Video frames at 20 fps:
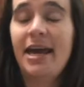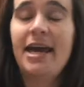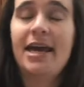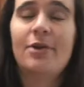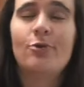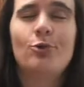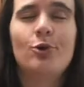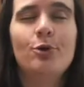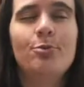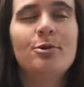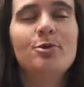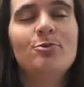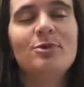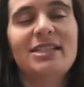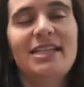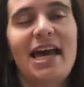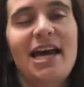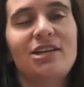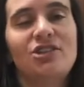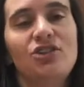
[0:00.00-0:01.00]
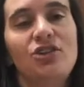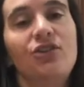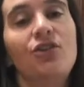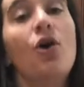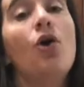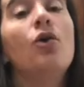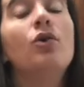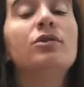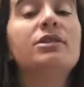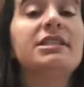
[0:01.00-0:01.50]
And Reuben was actually the
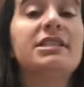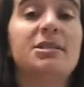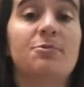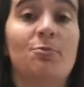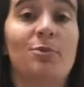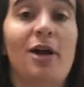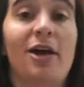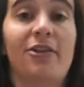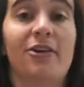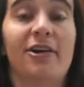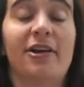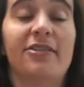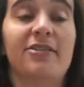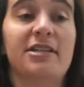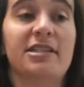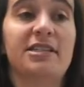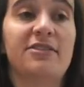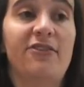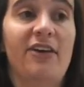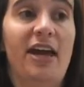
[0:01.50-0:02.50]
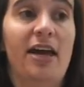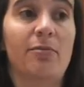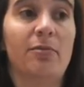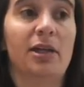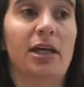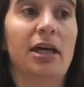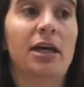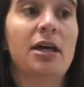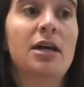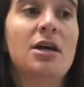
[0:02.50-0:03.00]
oldest brother in this
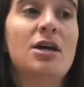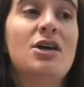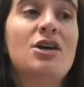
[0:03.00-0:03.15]
family.